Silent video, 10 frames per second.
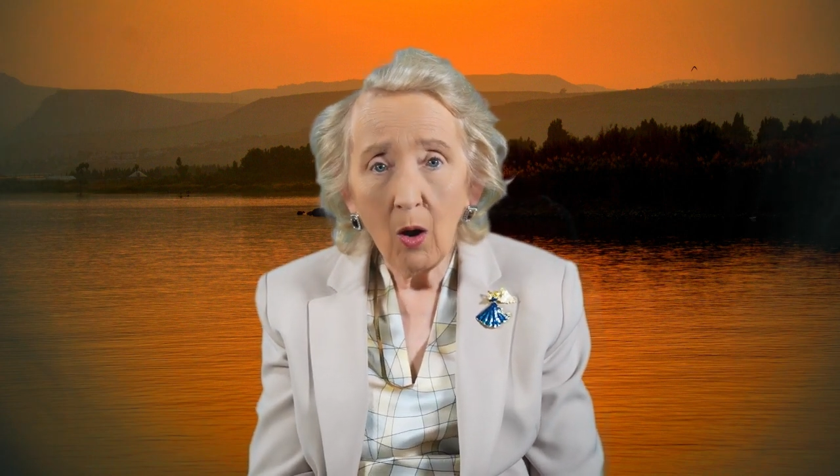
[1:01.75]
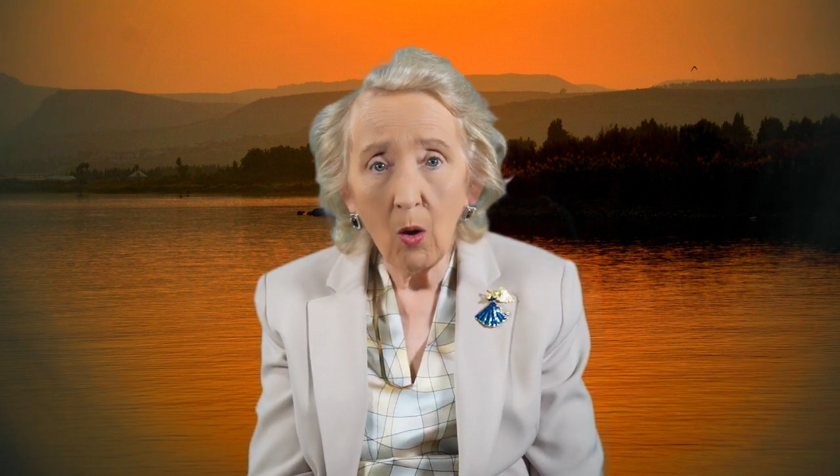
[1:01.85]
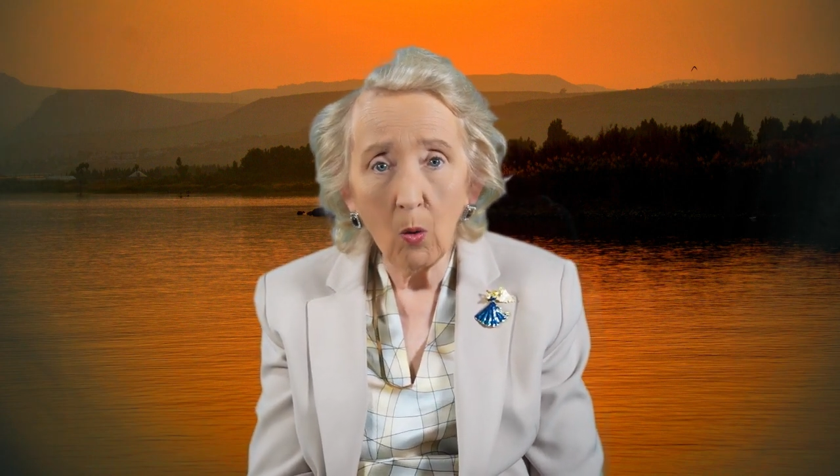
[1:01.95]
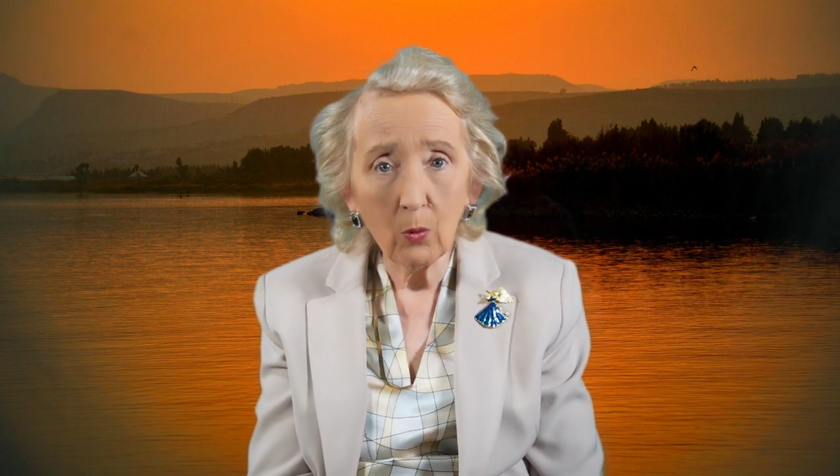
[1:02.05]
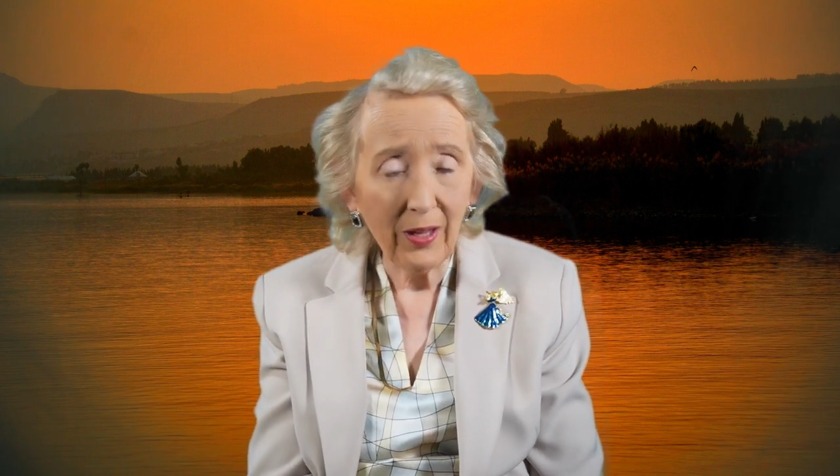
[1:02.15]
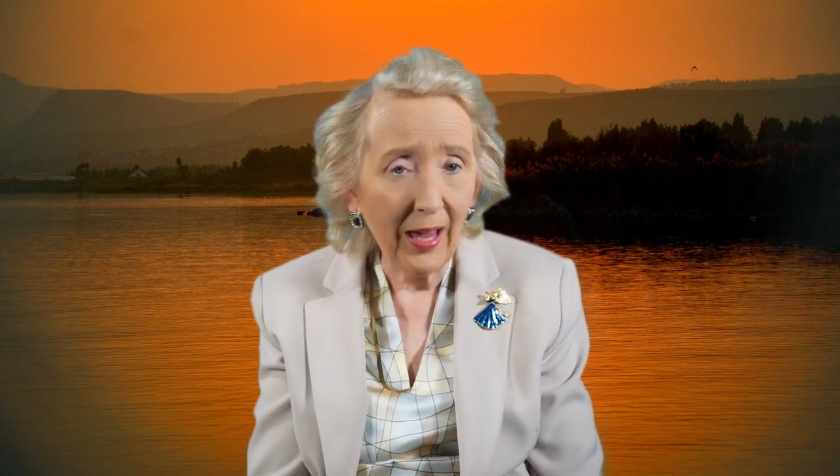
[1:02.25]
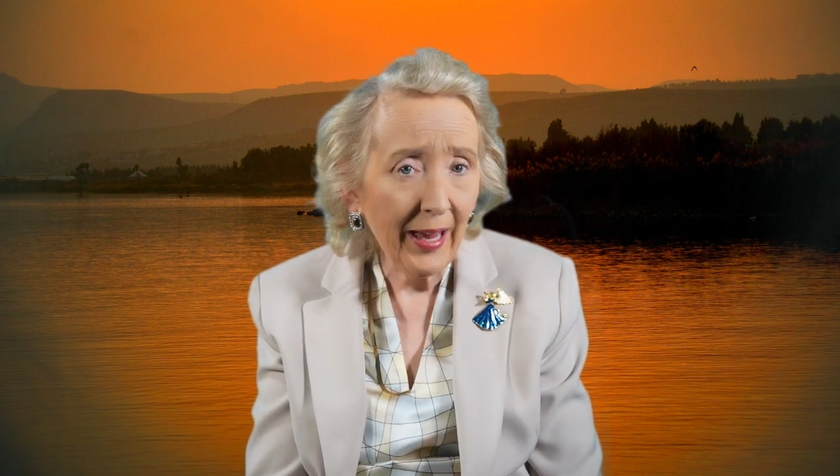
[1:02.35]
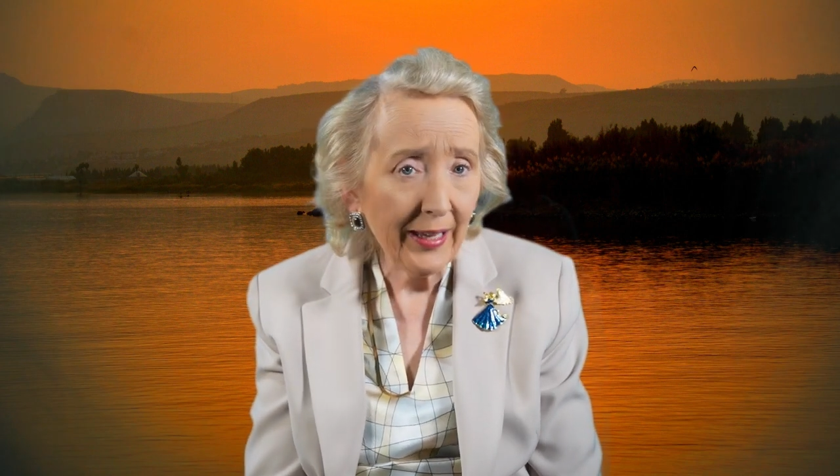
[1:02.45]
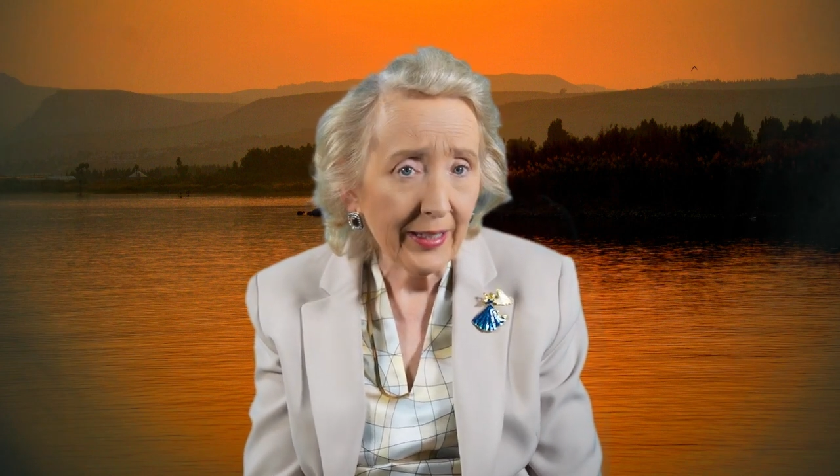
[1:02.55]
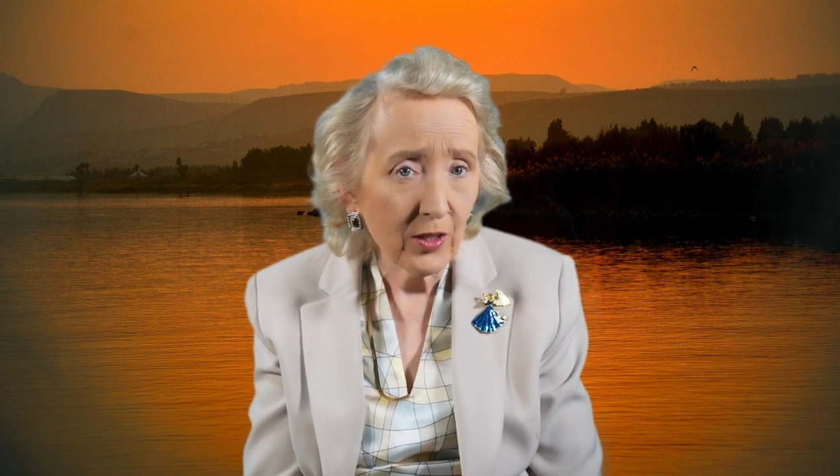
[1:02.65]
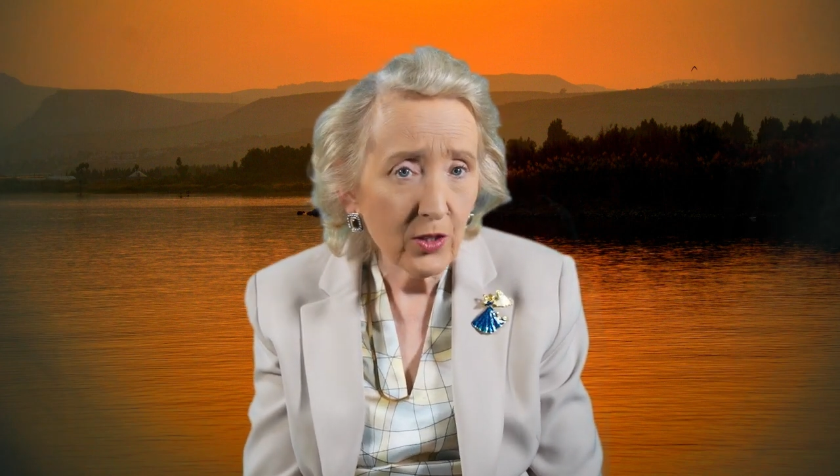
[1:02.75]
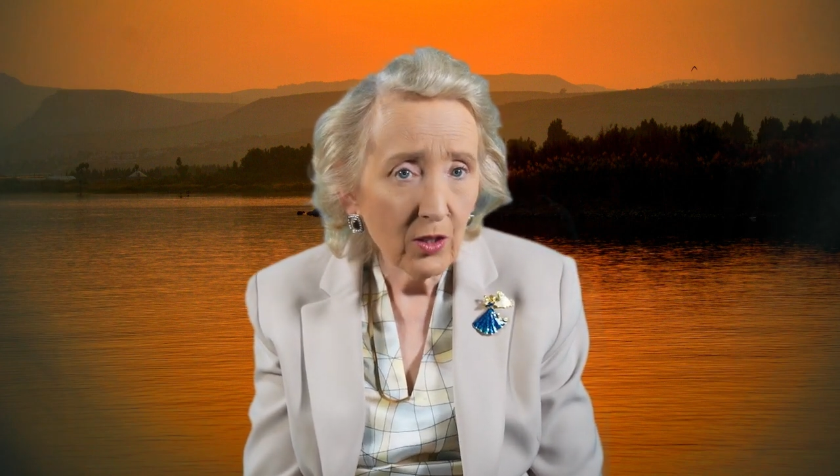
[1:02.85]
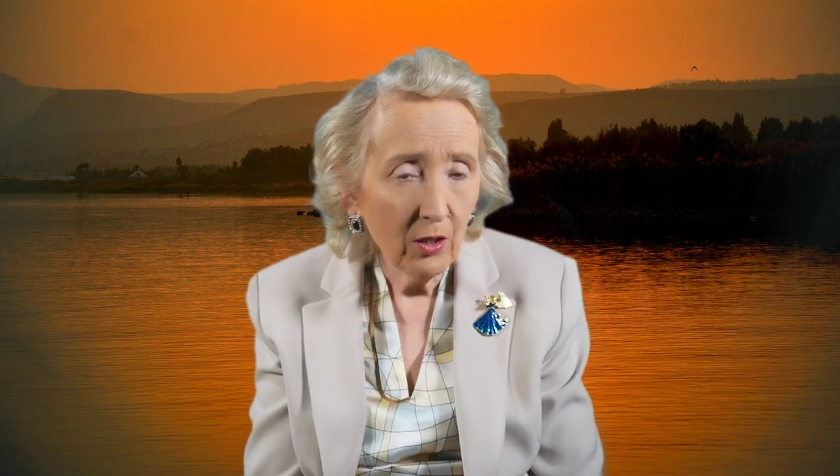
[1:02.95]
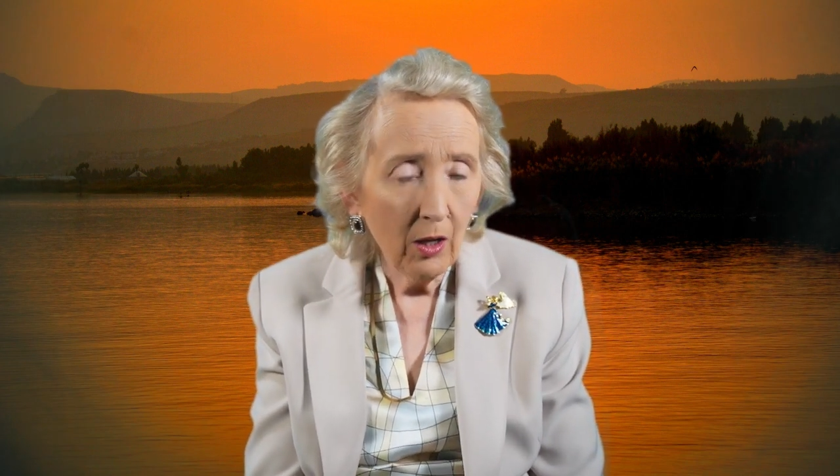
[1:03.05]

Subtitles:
Old age?